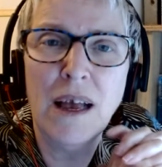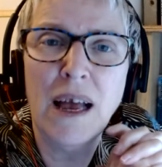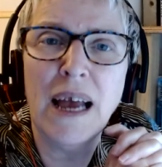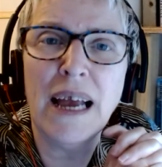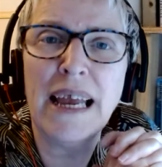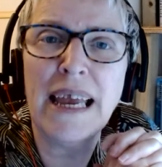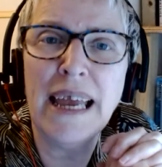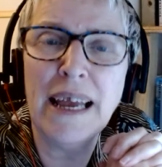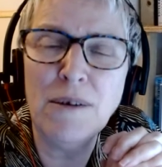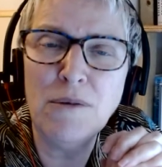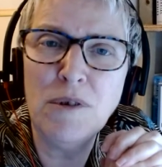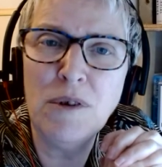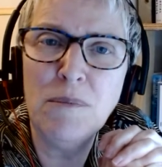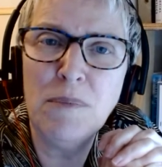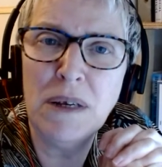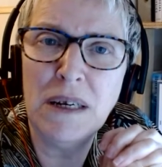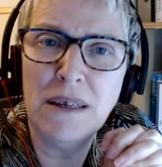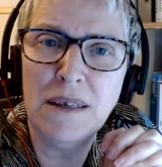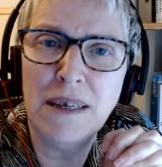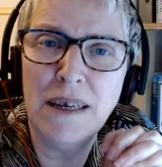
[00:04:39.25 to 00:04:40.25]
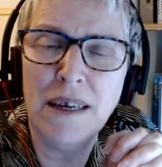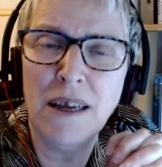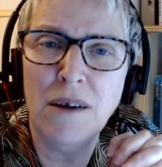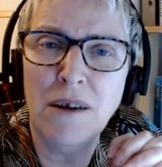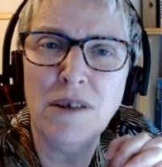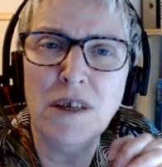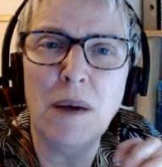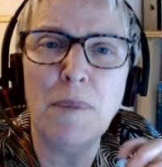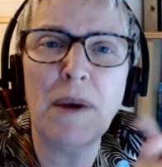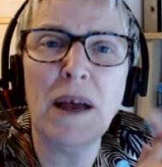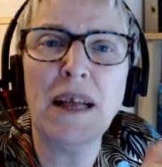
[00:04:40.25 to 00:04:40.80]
accountability goes up